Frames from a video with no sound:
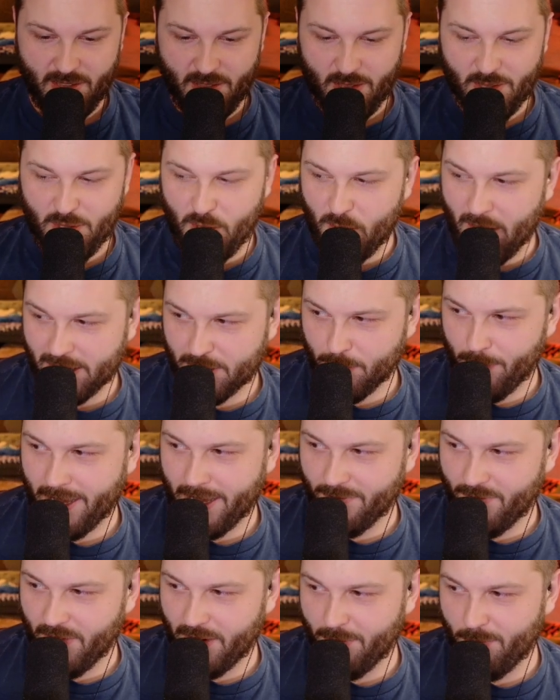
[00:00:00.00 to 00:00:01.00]
guys are
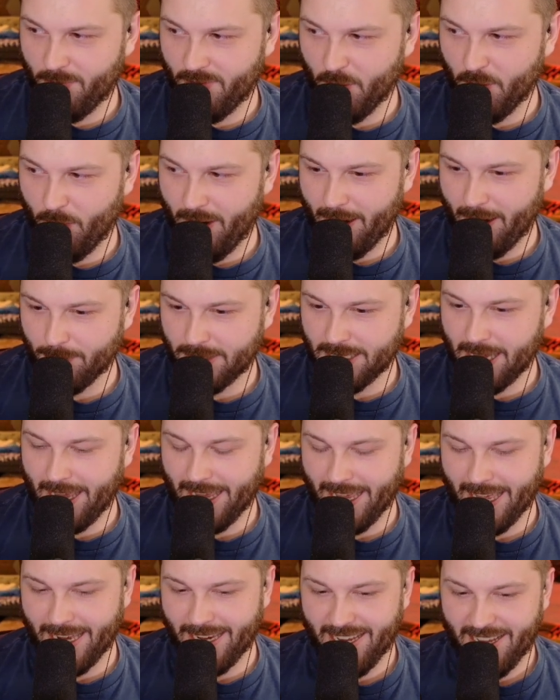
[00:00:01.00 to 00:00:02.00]
making fun of the way I'm
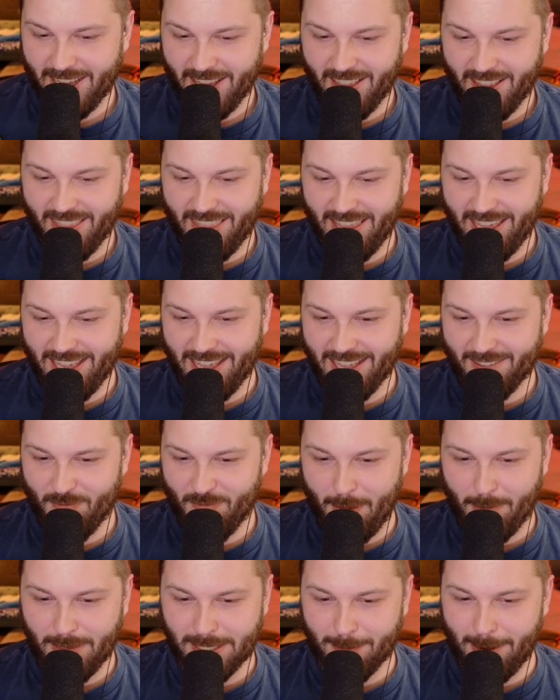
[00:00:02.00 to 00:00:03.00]
saying it.
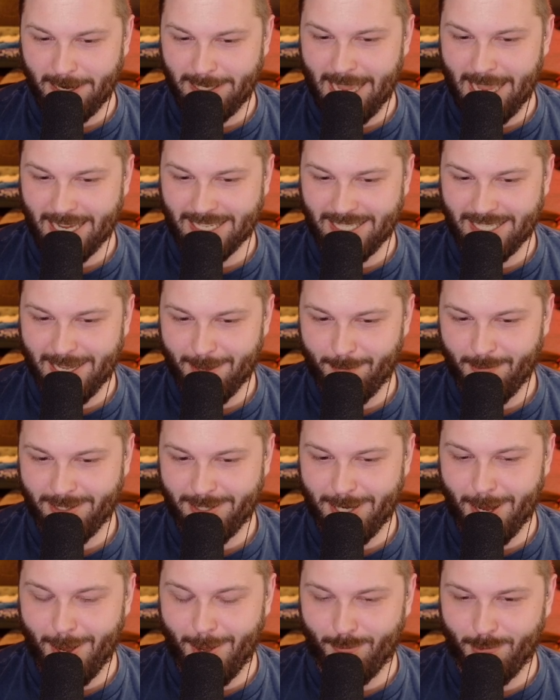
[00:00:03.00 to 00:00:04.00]
Maybe it's my Texan coming,
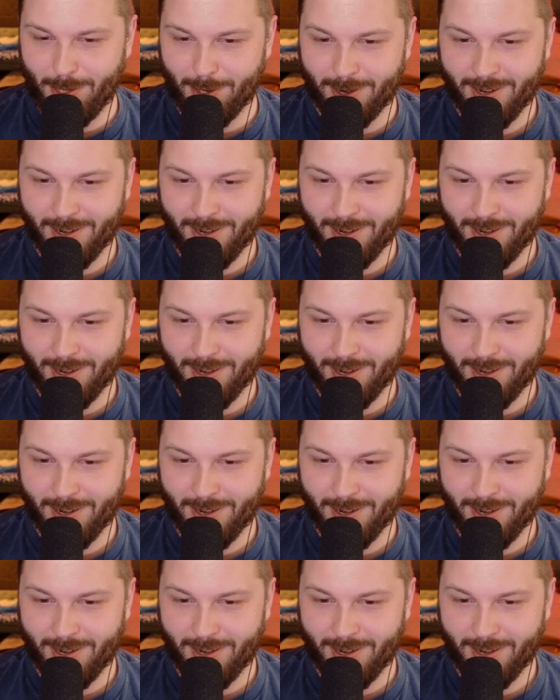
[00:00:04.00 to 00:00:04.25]
Tumblr.